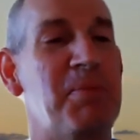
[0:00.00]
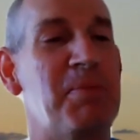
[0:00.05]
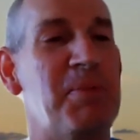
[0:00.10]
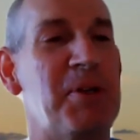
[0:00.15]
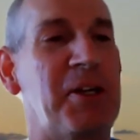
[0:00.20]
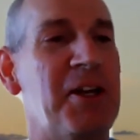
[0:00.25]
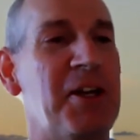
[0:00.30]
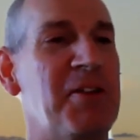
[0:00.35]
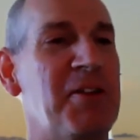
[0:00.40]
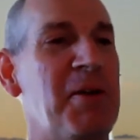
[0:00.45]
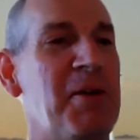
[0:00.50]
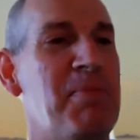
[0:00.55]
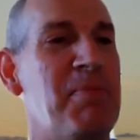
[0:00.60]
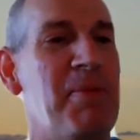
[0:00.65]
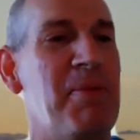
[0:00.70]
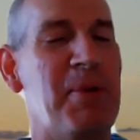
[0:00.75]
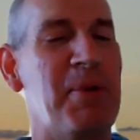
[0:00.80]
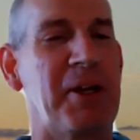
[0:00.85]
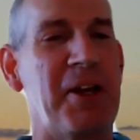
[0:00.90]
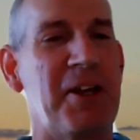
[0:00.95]
because of
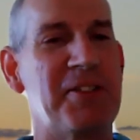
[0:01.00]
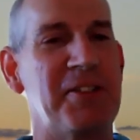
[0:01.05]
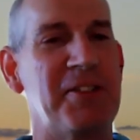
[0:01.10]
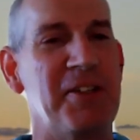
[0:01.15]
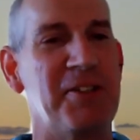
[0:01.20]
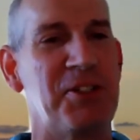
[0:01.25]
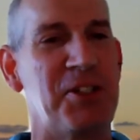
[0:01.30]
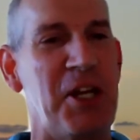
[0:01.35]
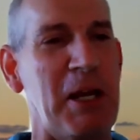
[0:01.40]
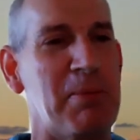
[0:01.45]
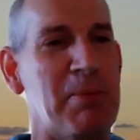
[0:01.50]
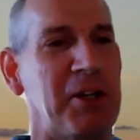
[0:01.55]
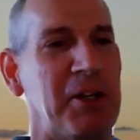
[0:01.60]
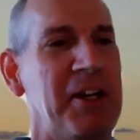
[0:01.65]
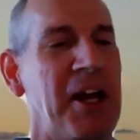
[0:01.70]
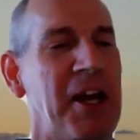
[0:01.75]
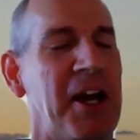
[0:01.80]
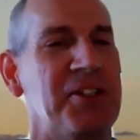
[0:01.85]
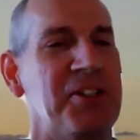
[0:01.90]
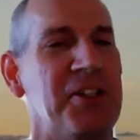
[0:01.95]
the chamber
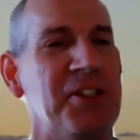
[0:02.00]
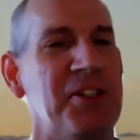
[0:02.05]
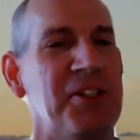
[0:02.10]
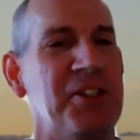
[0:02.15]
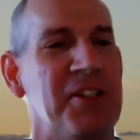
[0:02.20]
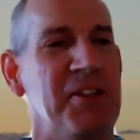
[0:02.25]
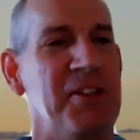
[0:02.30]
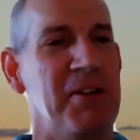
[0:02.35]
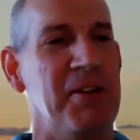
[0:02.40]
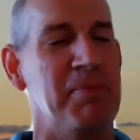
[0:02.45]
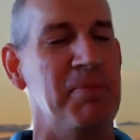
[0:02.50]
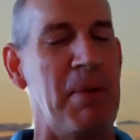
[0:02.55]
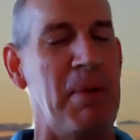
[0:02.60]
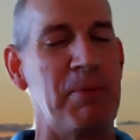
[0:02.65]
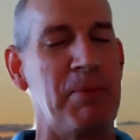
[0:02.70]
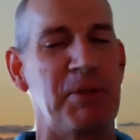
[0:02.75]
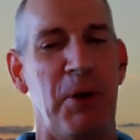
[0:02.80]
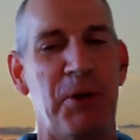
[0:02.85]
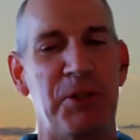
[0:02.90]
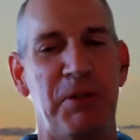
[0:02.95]
connections and the
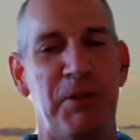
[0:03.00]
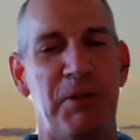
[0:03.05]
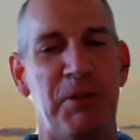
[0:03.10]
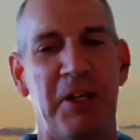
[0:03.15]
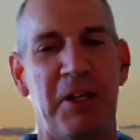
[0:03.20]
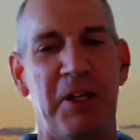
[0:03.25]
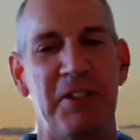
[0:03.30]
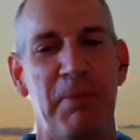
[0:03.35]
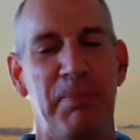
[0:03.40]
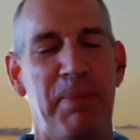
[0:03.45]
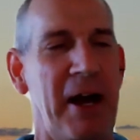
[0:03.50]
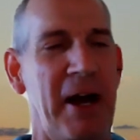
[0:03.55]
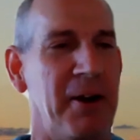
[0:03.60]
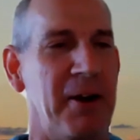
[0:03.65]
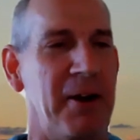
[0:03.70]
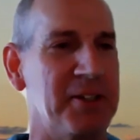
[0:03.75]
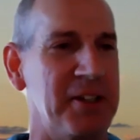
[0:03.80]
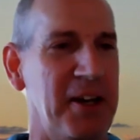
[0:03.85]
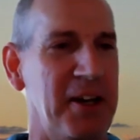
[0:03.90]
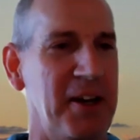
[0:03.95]
members of motion, because of the
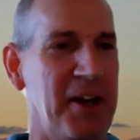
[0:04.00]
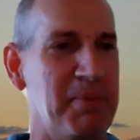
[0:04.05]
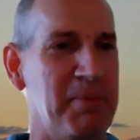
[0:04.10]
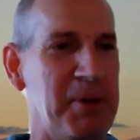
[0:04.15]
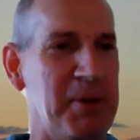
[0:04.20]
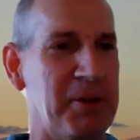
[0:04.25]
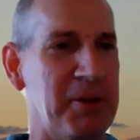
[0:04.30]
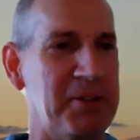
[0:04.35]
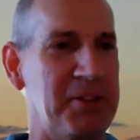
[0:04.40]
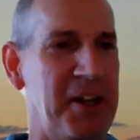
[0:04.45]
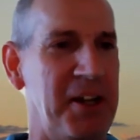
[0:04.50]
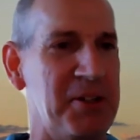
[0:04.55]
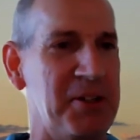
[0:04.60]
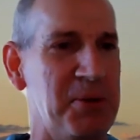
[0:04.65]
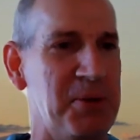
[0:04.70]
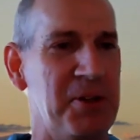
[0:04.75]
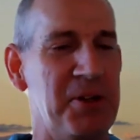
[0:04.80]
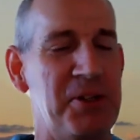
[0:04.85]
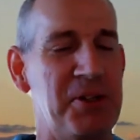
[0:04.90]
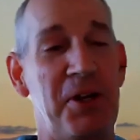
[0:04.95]
Pirates, I am here today
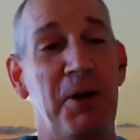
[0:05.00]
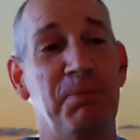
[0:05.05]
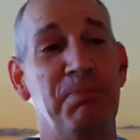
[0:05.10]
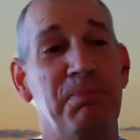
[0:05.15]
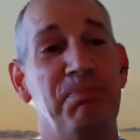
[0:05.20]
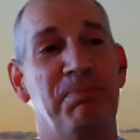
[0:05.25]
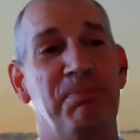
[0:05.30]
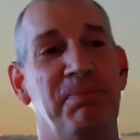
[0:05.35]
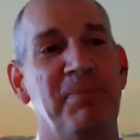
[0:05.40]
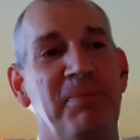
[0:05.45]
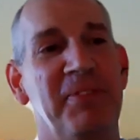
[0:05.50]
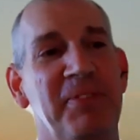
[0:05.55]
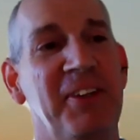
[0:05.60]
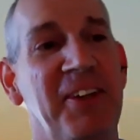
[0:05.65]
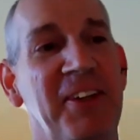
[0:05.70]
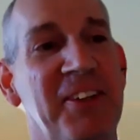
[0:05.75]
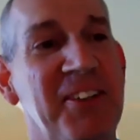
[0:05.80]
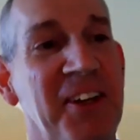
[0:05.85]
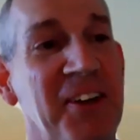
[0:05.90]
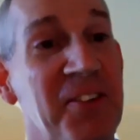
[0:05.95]
doing the show.
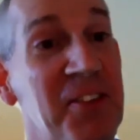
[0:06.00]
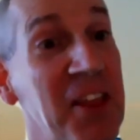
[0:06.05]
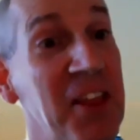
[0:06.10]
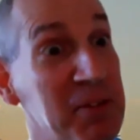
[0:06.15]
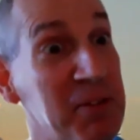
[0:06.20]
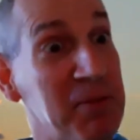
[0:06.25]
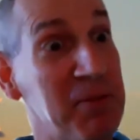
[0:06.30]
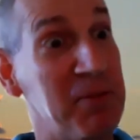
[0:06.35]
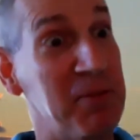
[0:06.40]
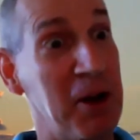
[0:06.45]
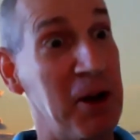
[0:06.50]
So thank you very